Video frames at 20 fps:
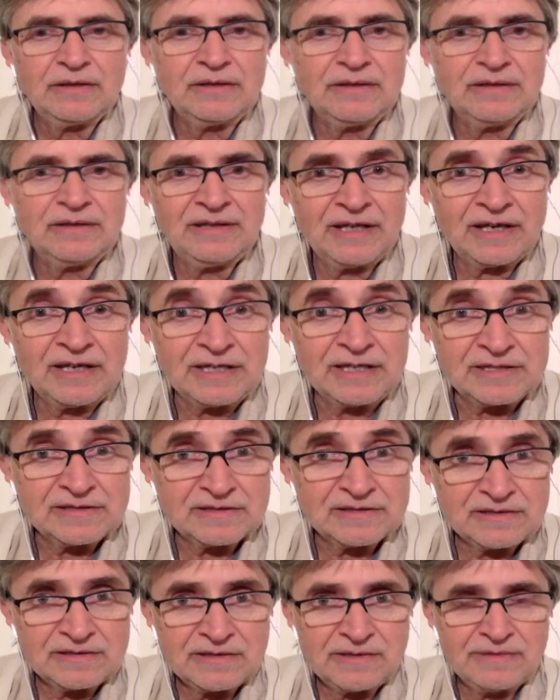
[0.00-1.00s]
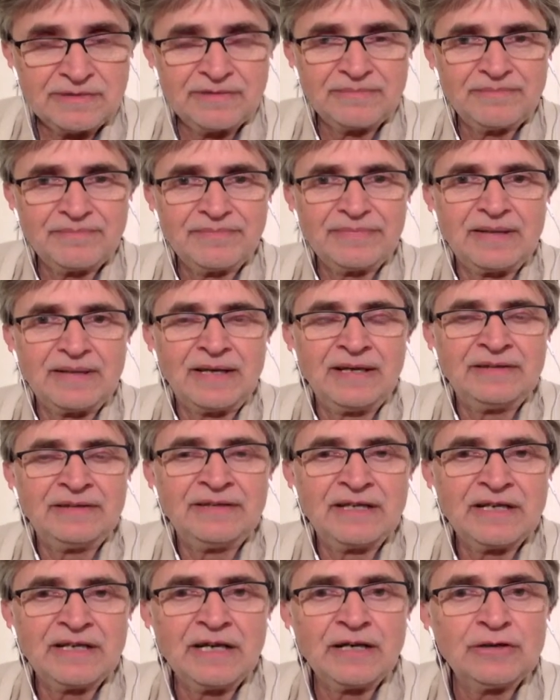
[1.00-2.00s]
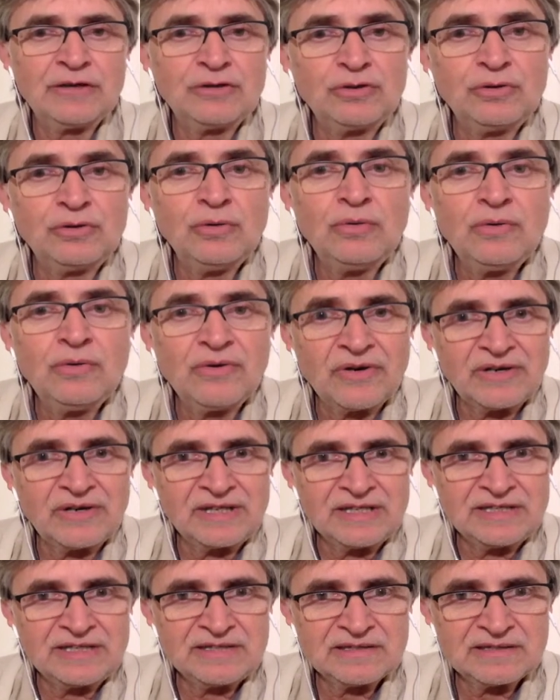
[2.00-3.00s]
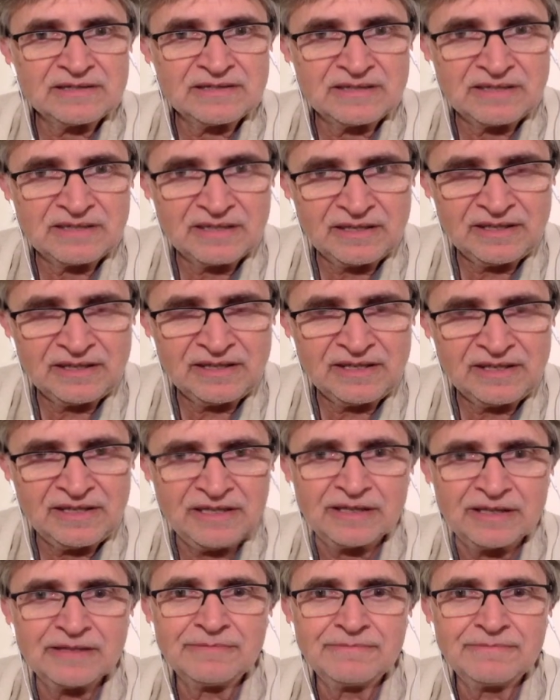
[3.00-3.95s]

the risks, and there are two risks here.